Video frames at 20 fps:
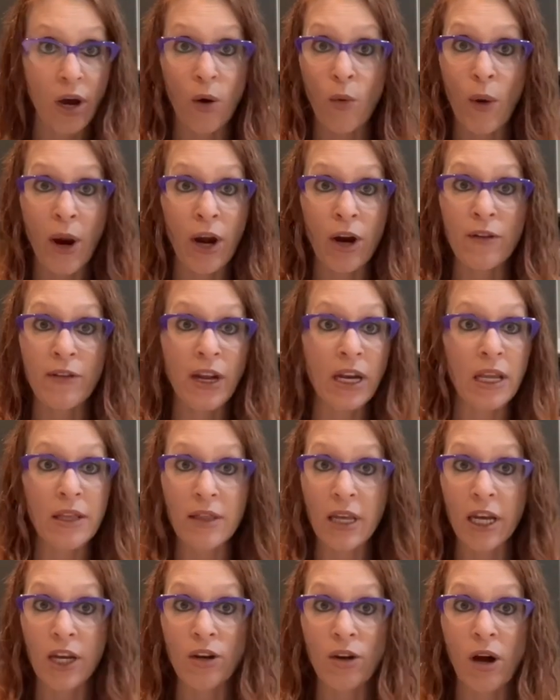aware of
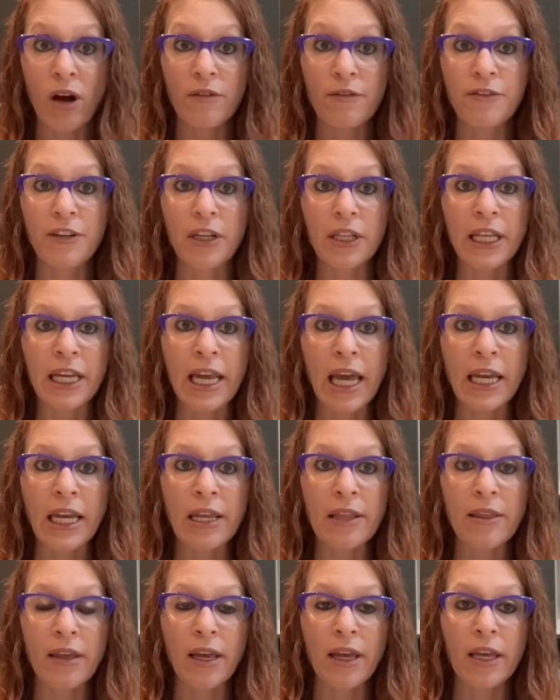anything and not feeling
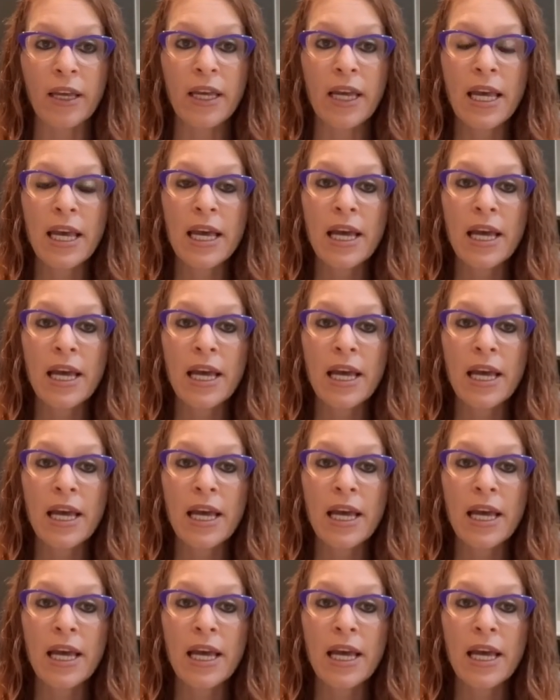anything.